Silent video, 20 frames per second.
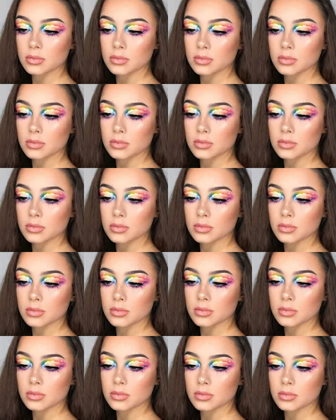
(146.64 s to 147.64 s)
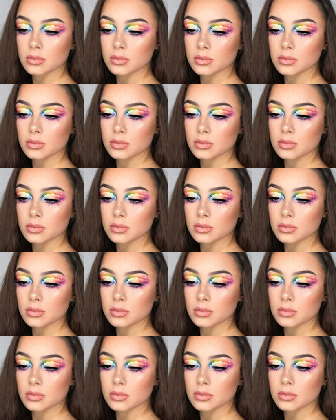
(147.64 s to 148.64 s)

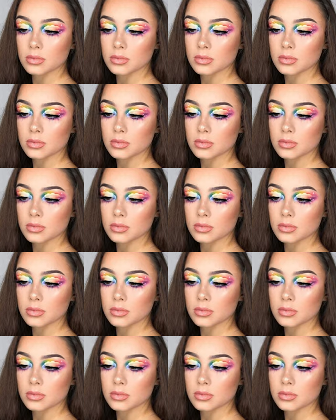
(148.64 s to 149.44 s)
No words are spoken by the person on screen.